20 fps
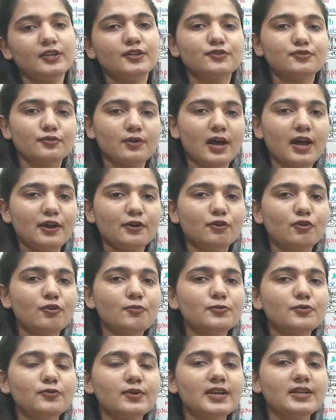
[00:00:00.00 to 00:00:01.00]
So I
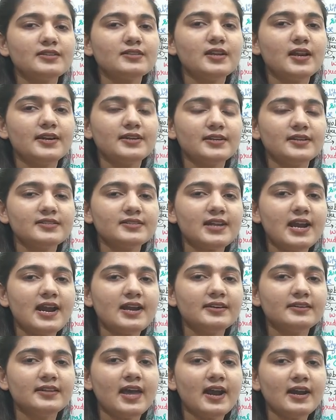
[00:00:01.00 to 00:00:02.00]
hope you can
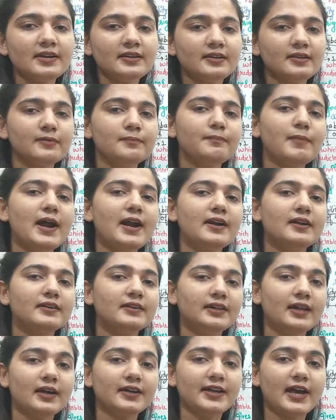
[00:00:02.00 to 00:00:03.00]
understand that
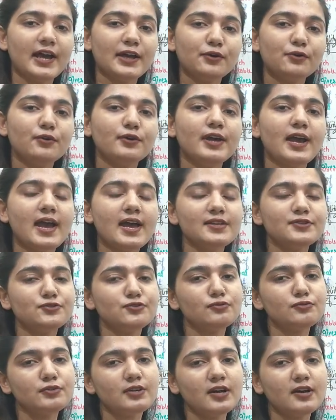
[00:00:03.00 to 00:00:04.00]
the diode has
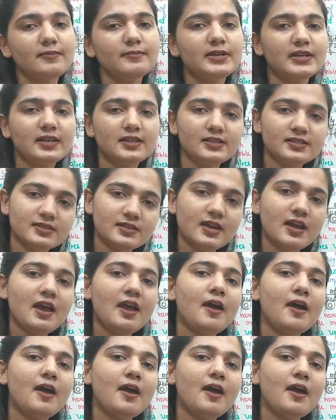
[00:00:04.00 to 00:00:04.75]
two terminals,